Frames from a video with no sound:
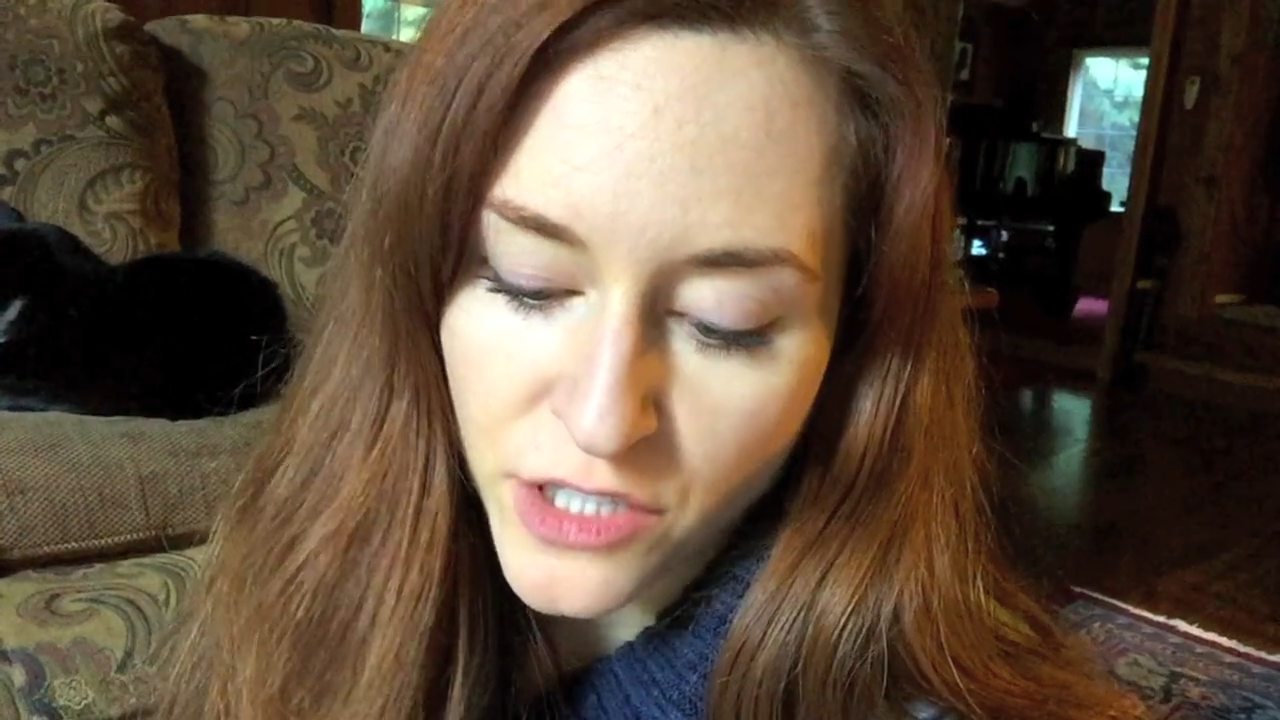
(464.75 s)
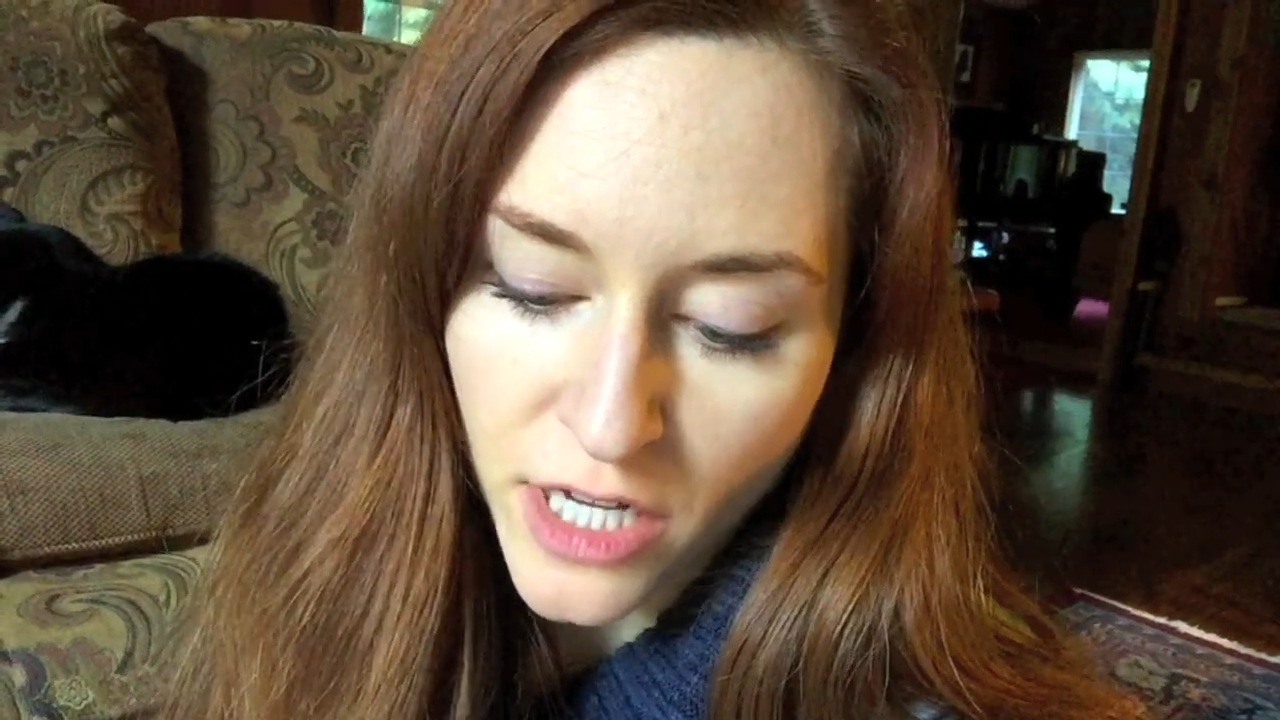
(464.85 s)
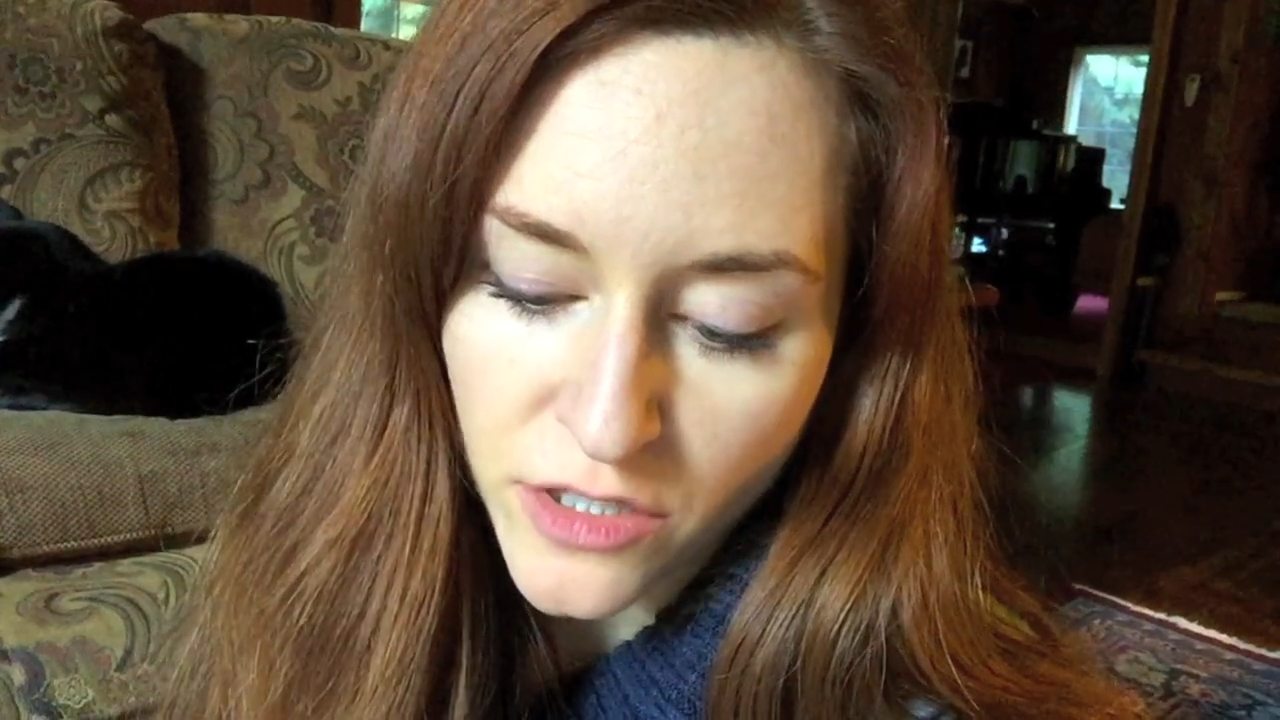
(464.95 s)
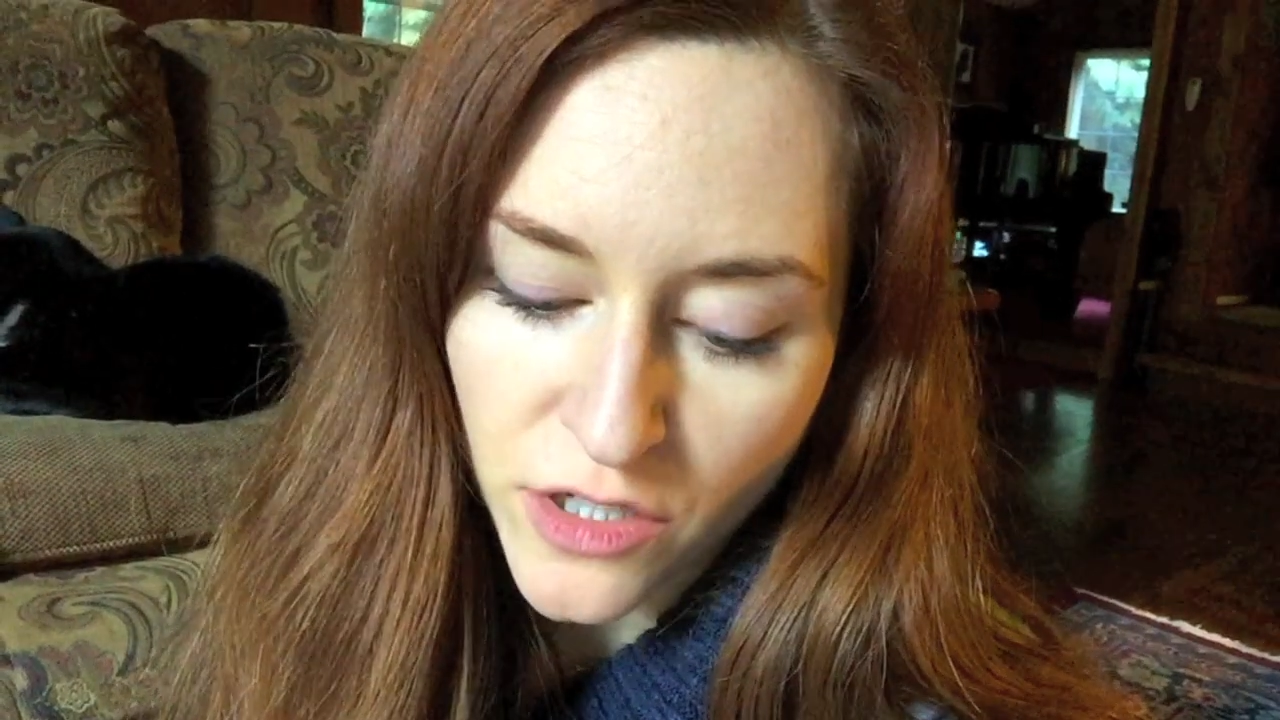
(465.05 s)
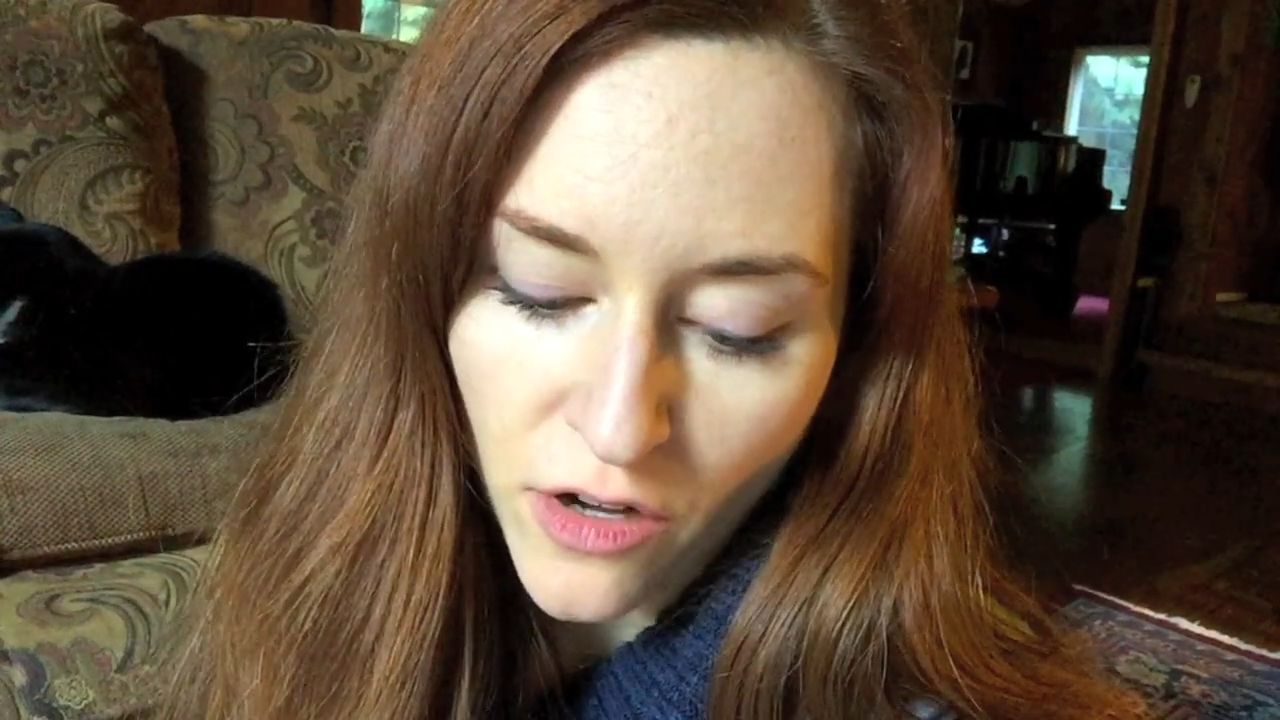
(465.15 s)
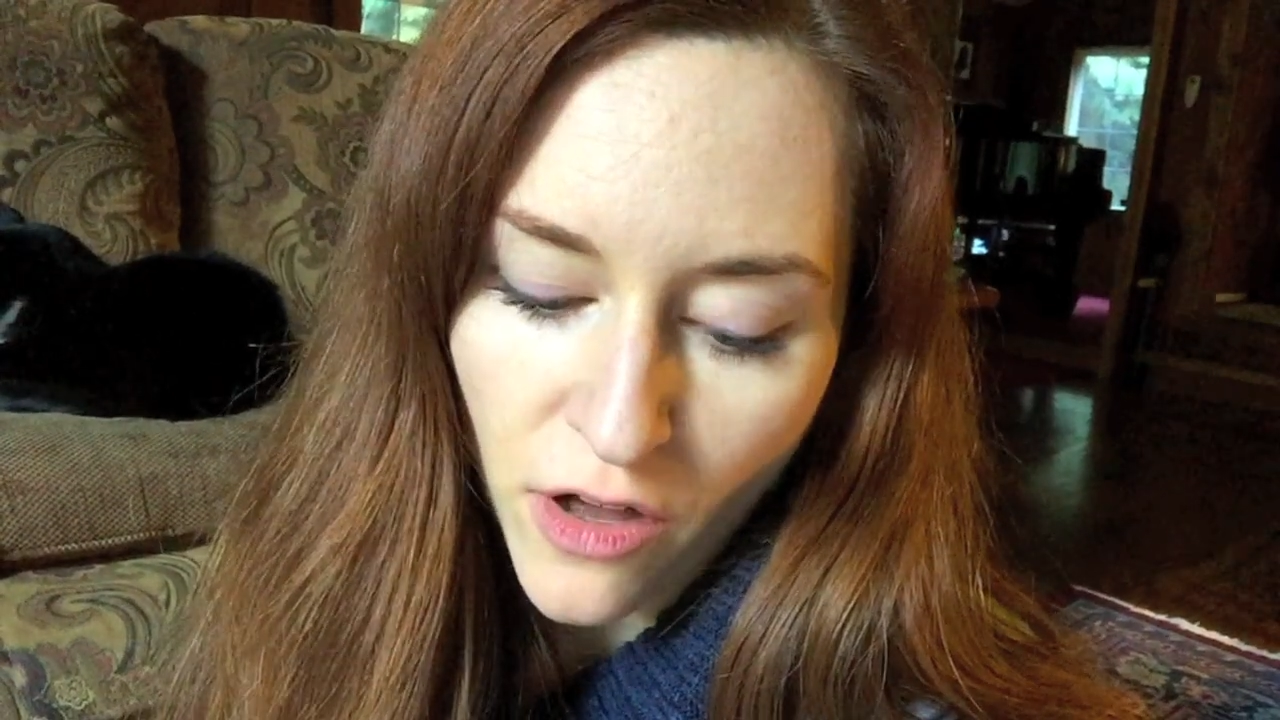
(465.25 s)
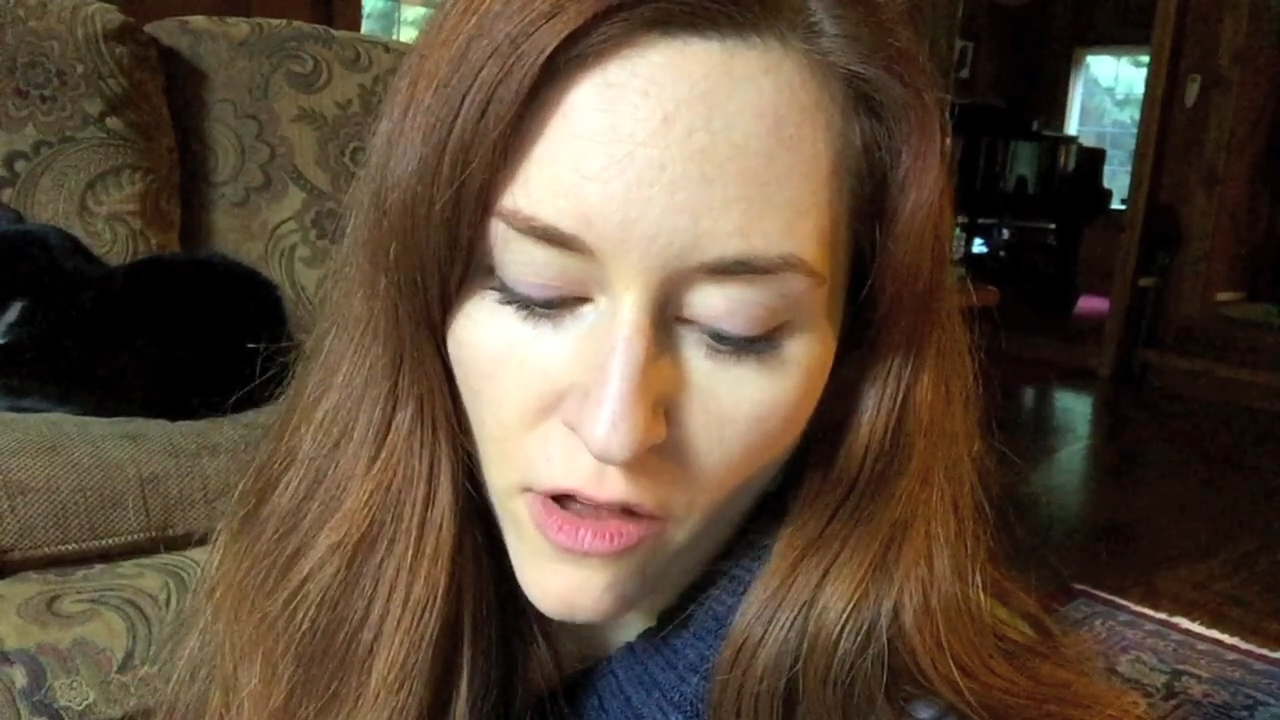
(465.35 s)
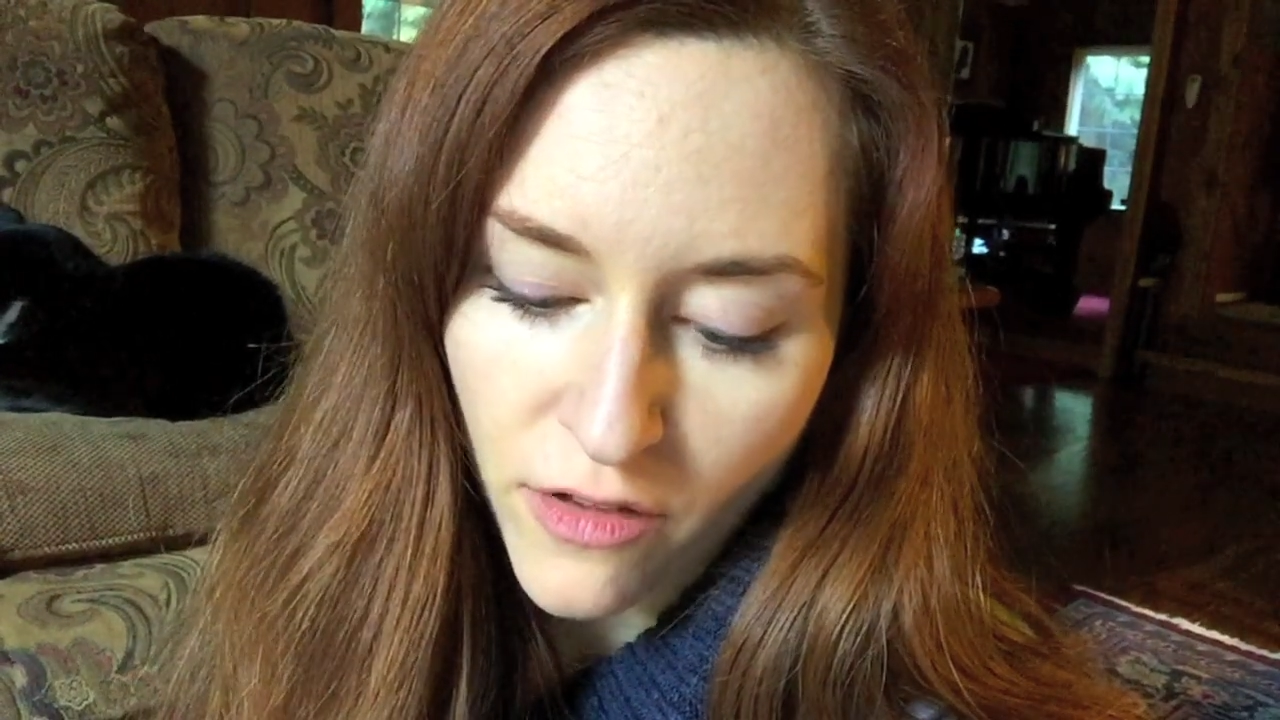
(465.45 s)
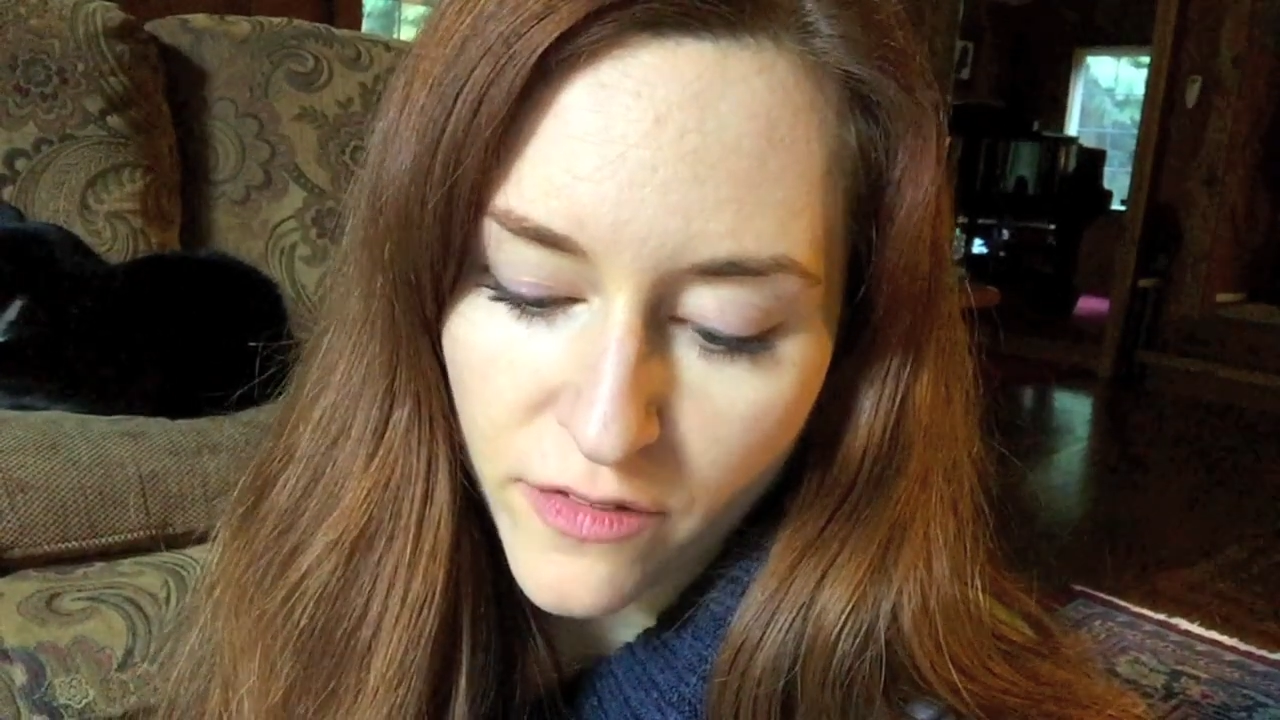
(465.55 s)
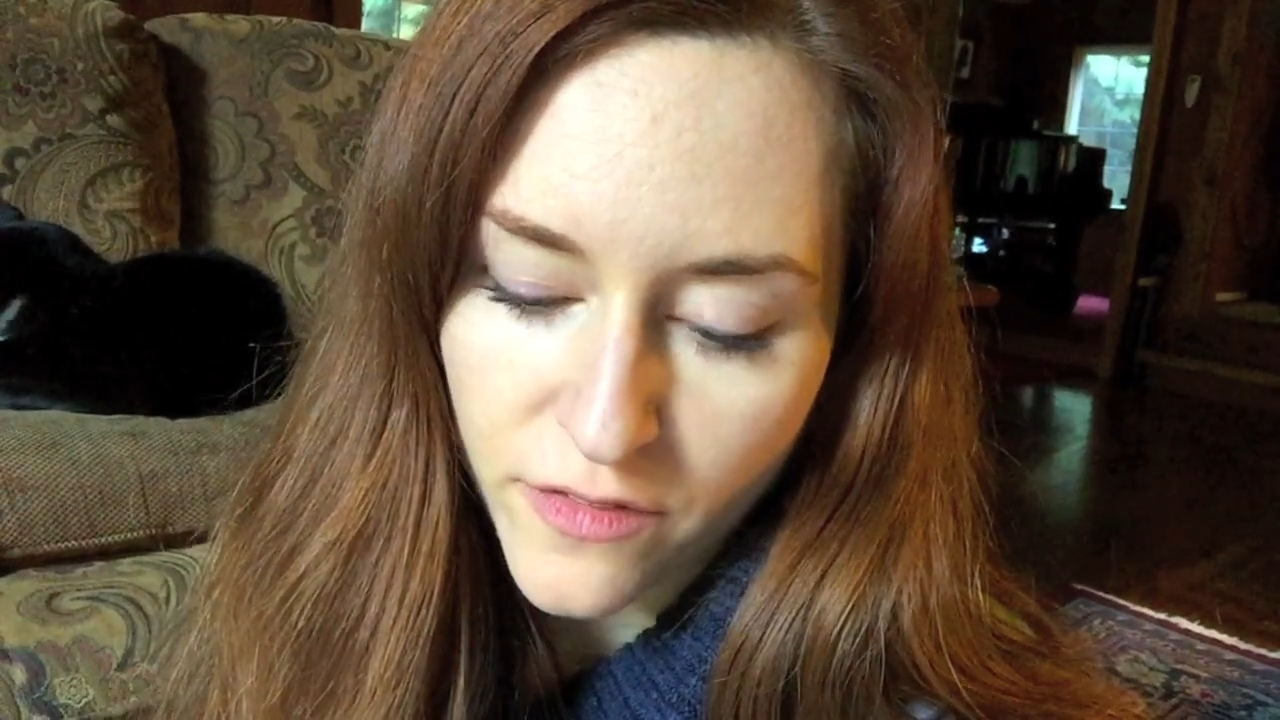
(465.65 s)
change it
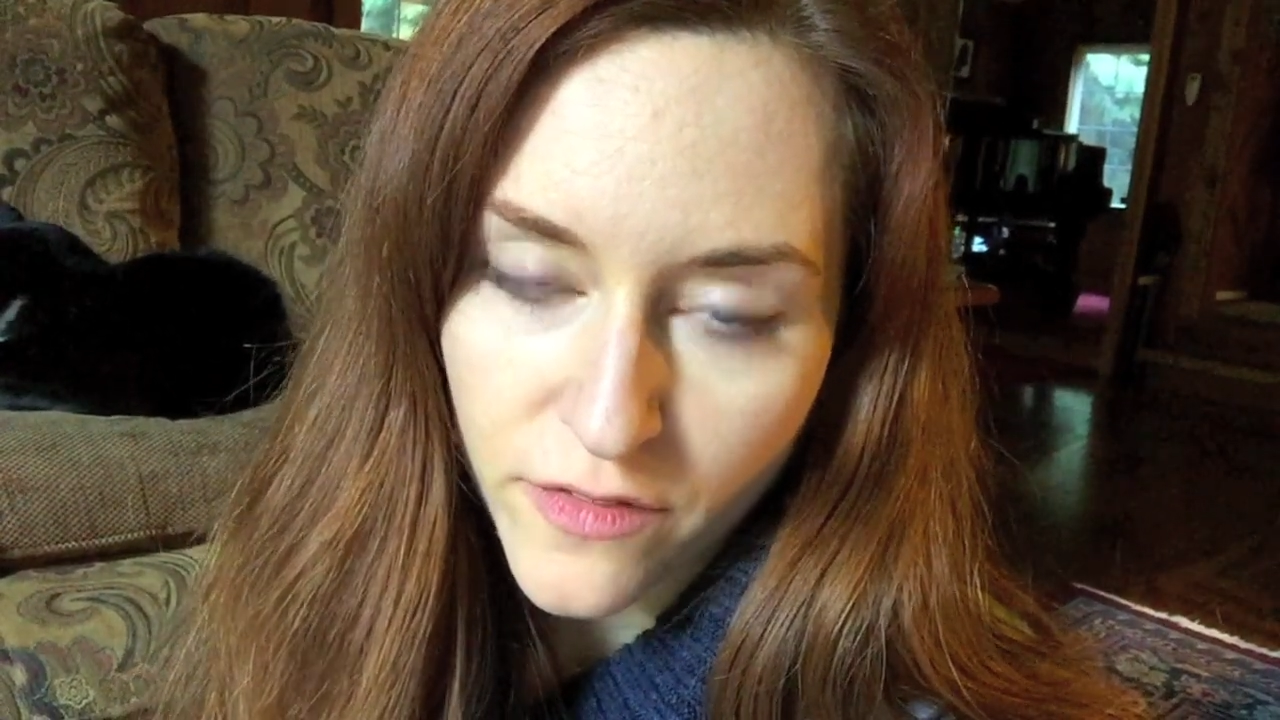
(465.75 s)
all,